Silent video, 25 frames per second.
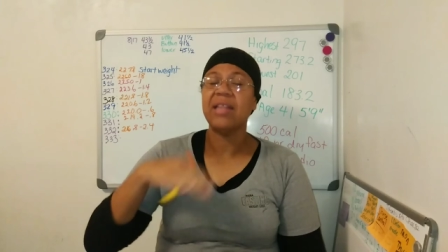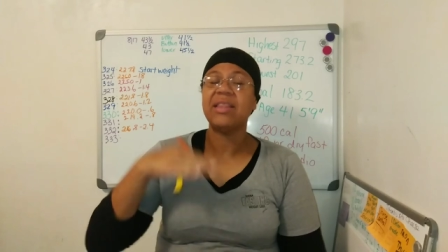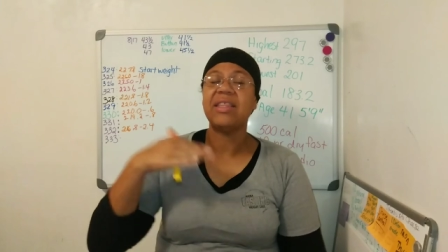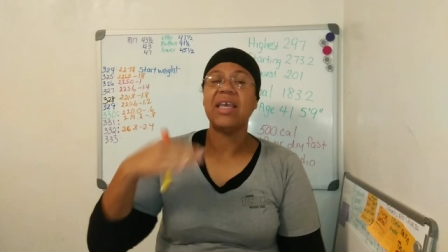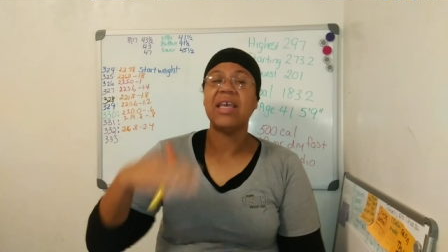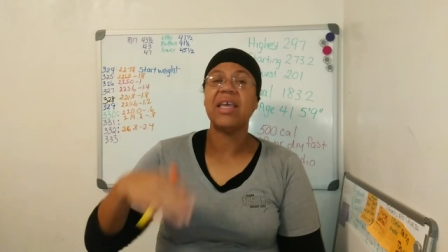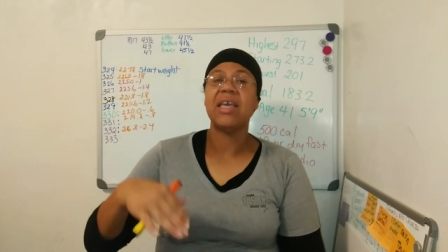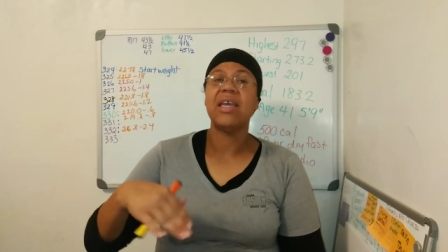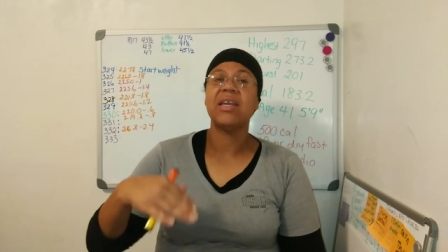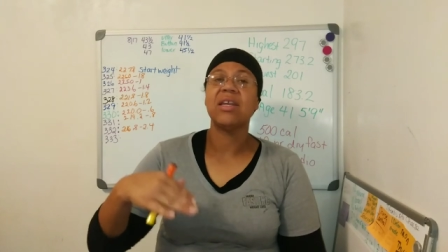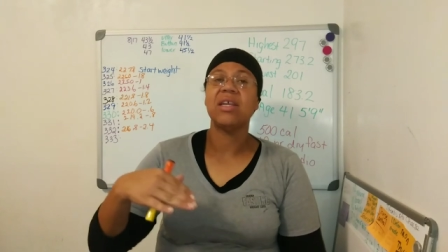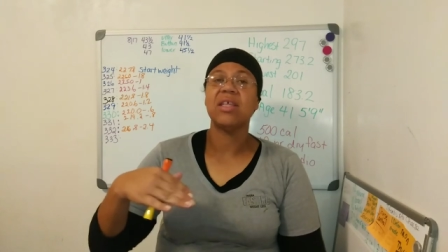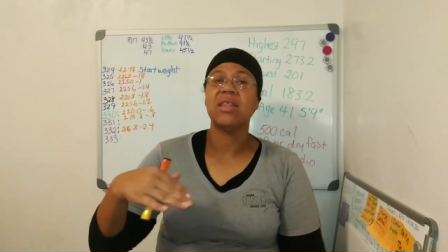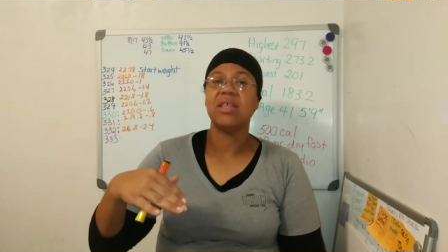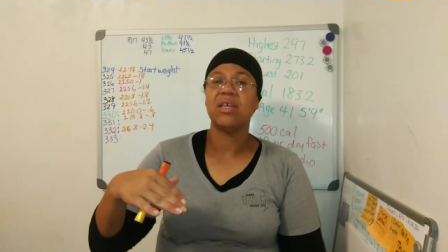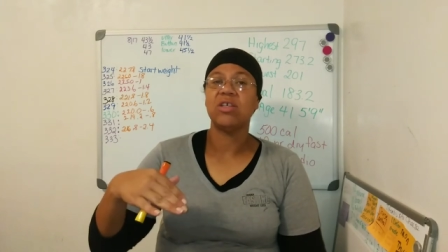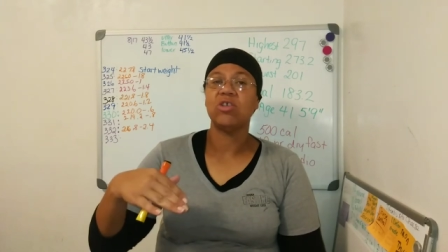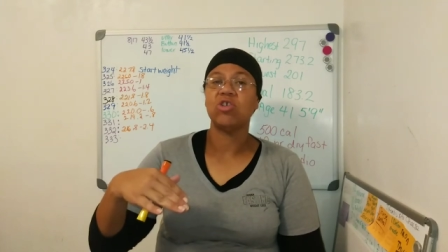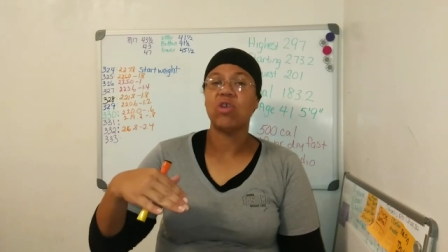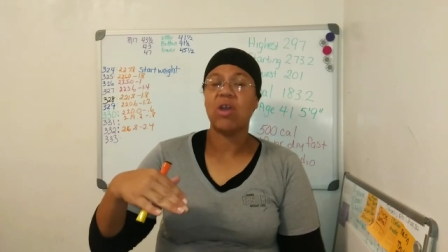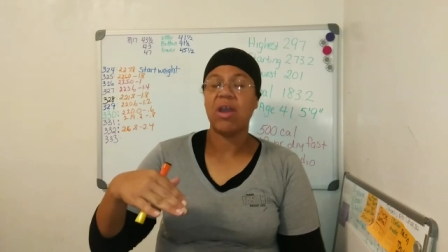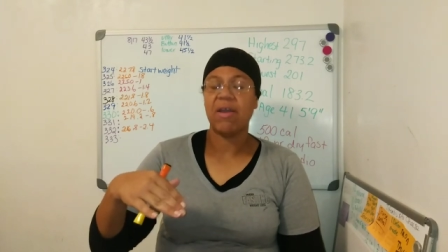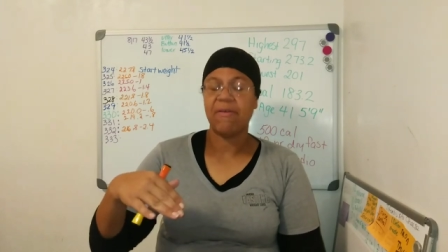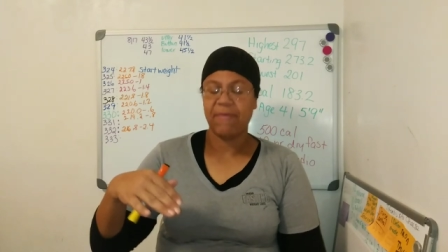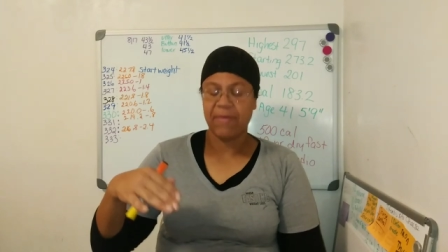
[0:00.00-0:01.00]
the end of the
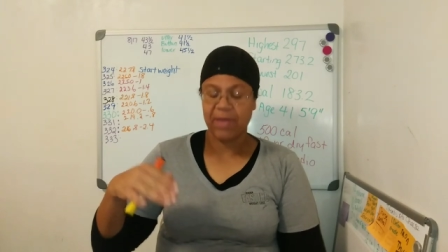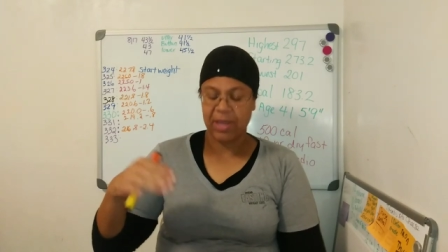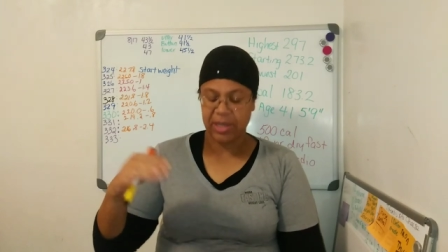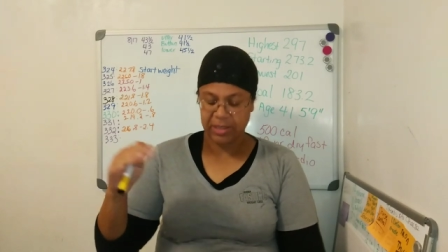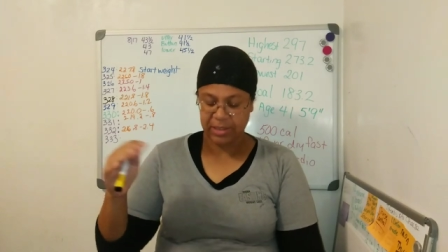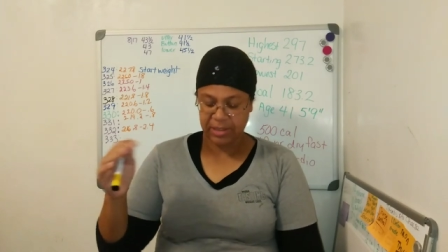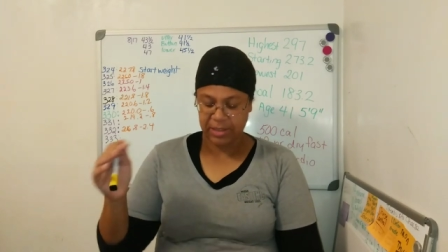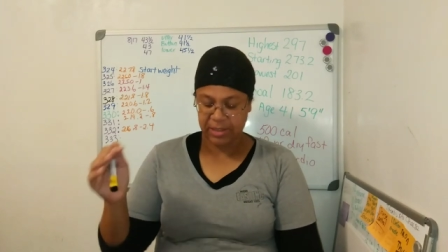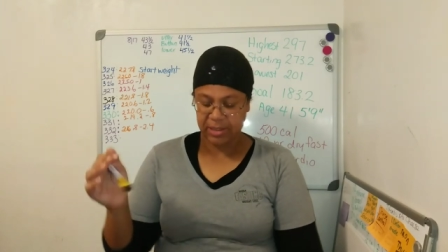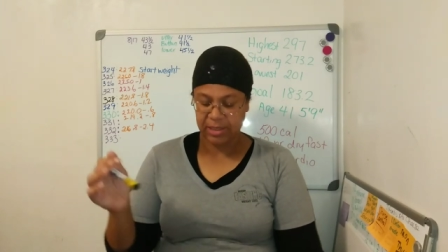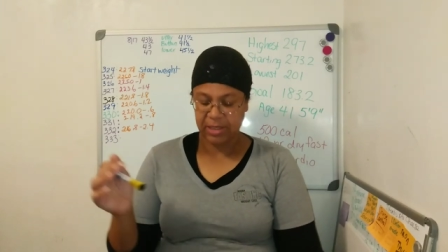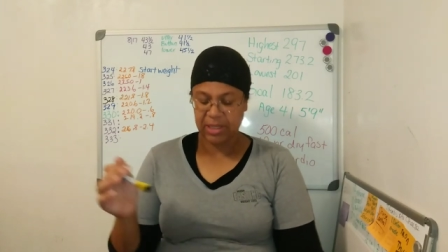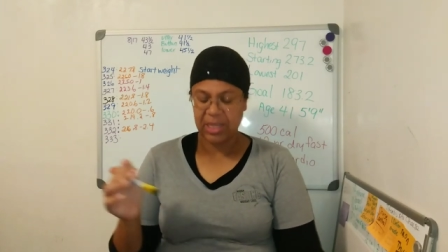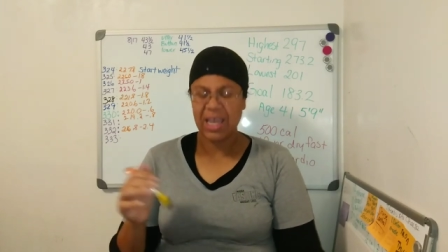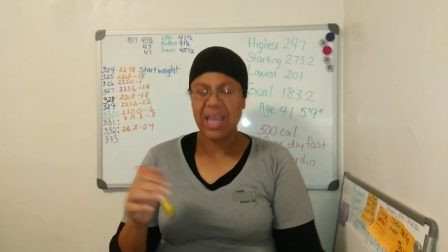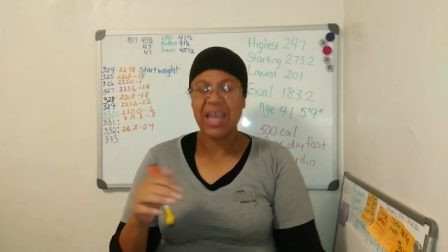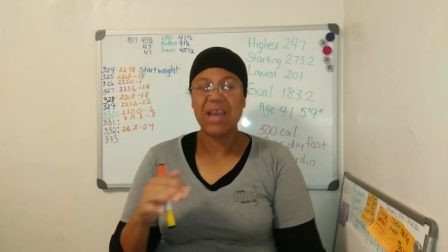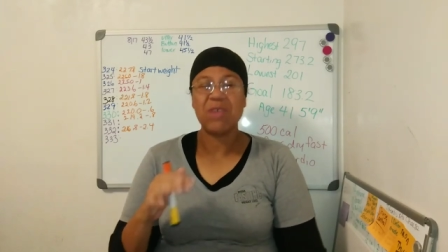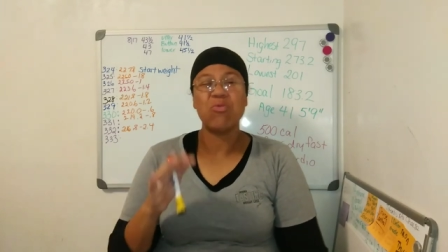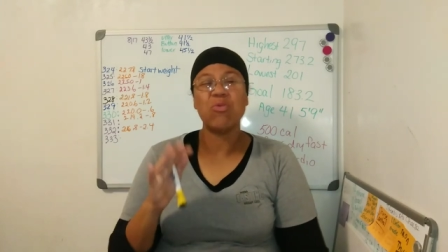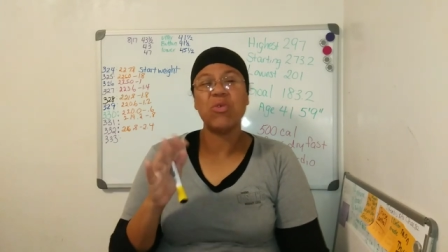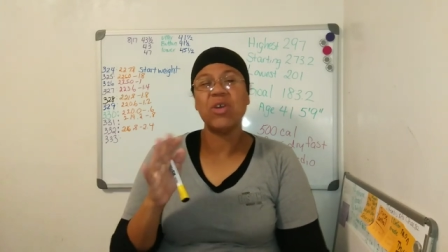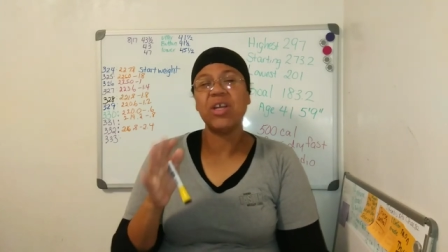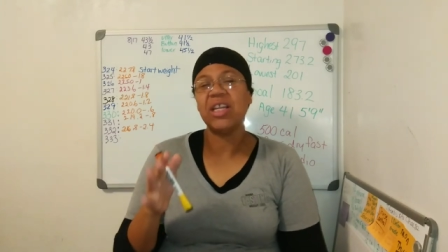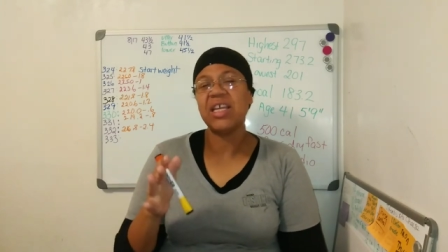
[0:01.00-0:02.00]
dry fast.
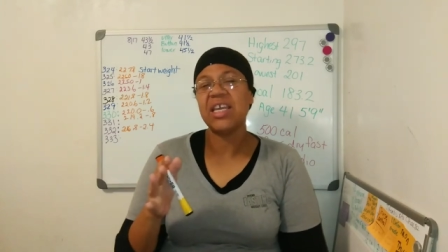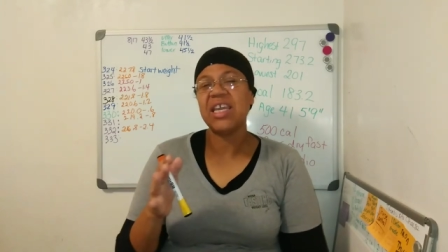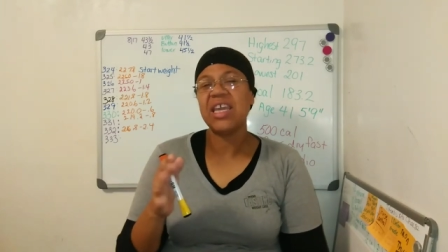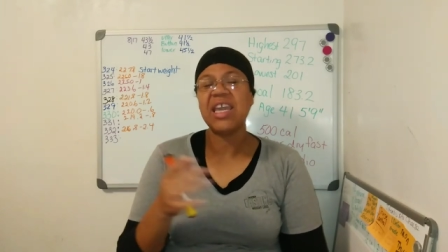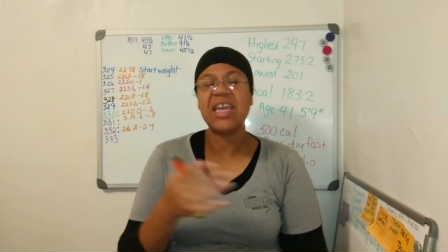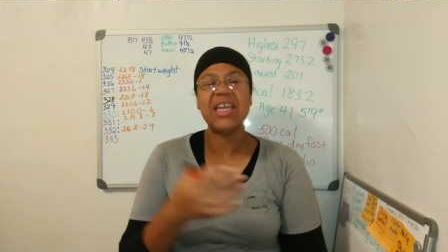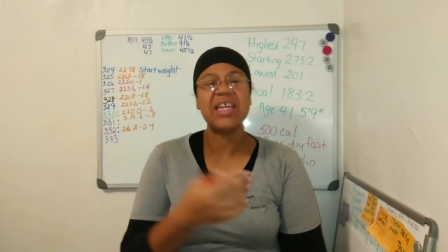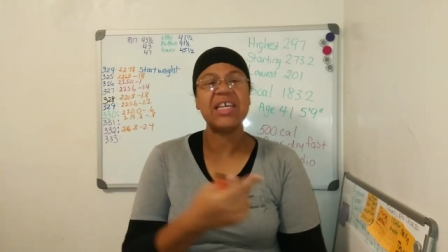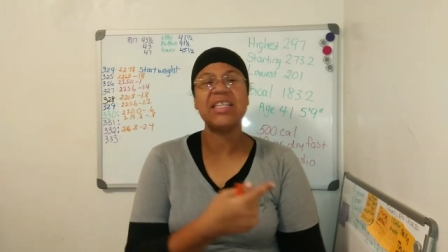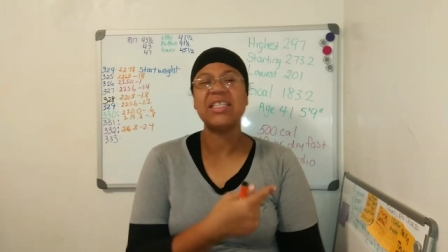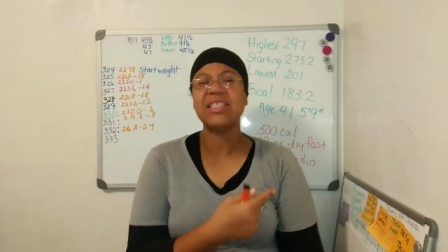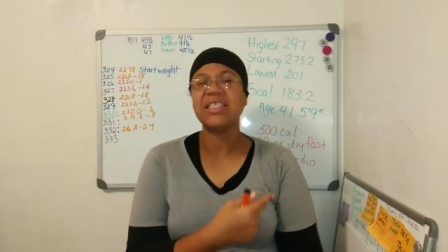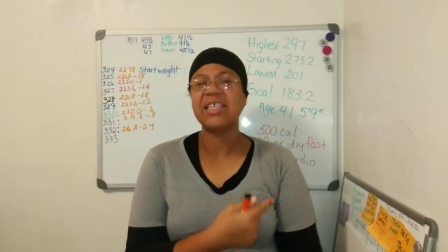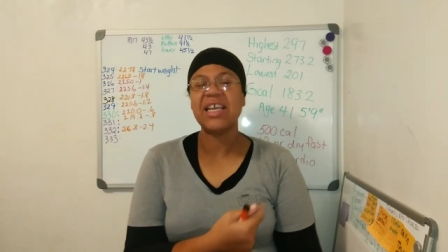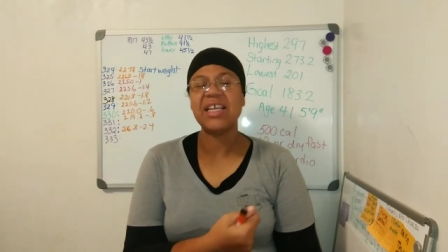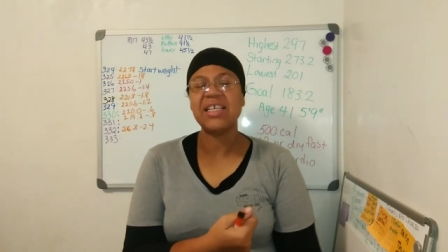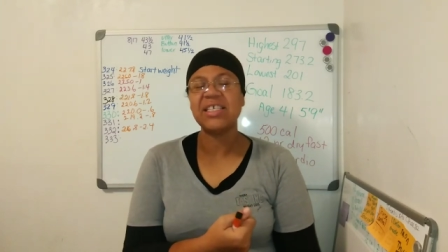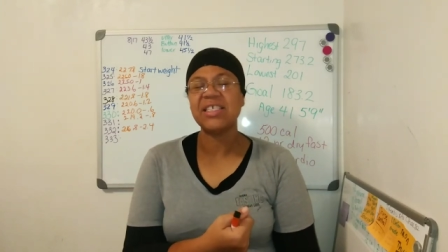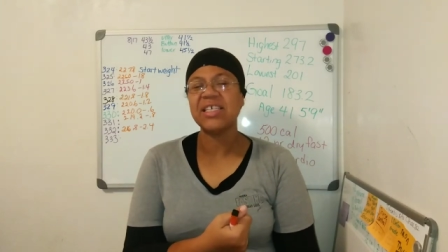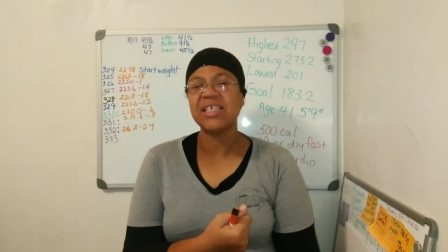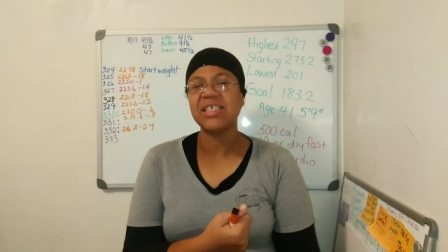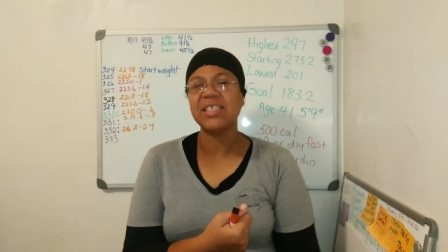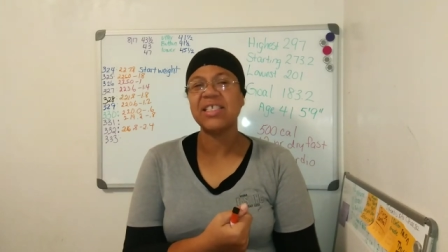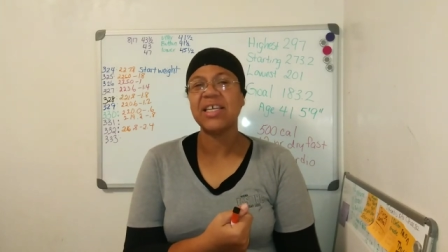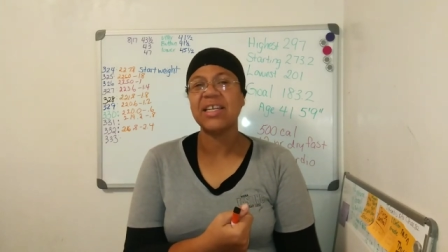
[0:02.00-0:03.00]
And really, he didn't say
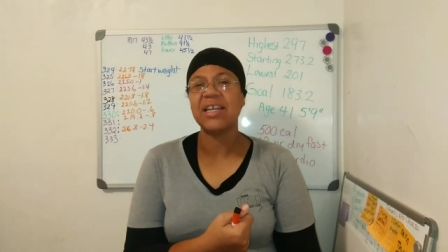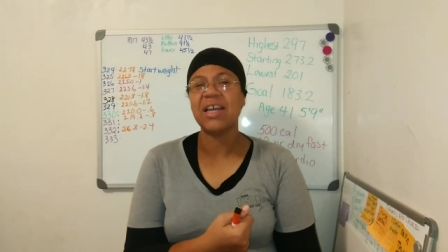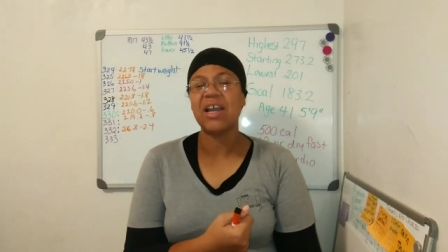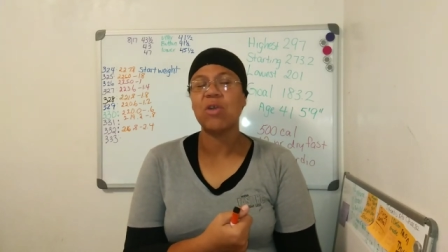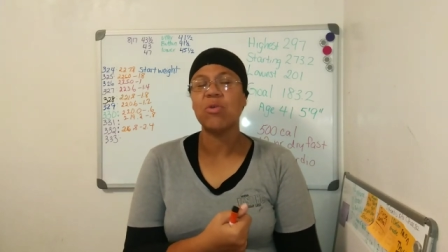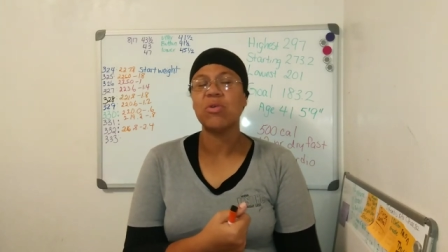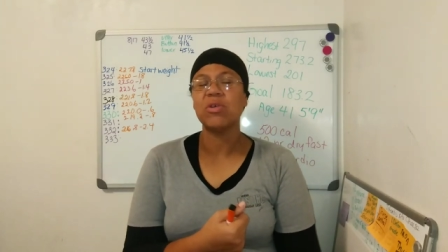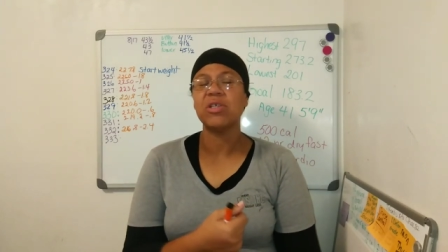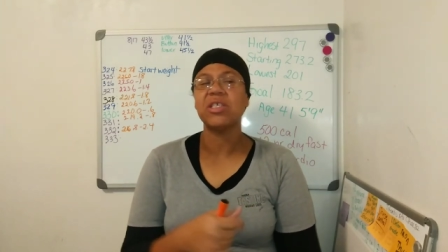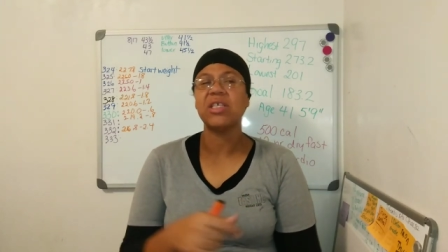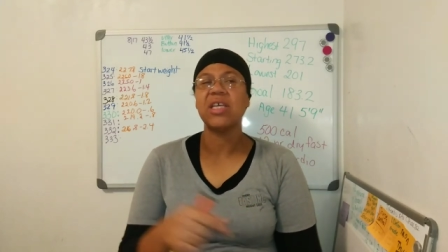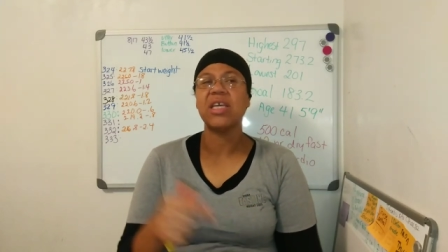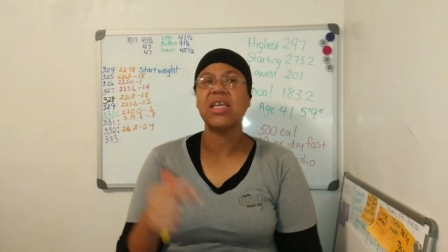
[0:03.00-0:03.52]
16 hours.